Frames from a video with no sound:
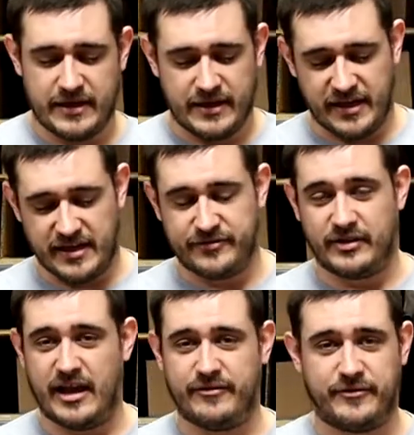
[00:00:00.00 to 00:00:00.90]
And if
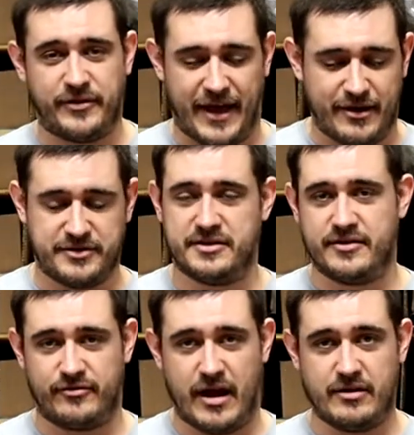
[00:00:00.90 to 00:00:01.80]
left thousands
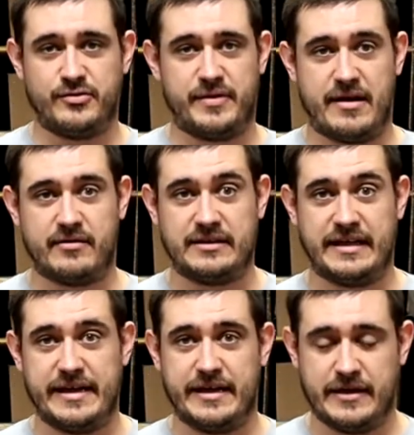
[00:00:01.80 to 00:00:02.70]
of rounds without
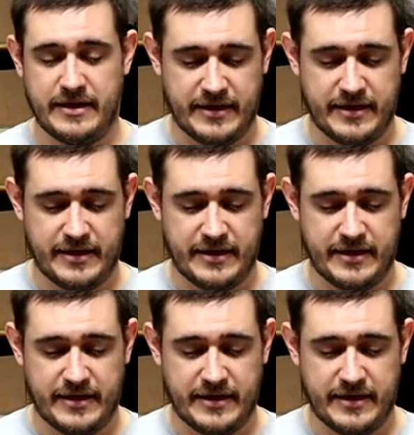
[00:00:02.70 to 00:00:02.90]
cleaning,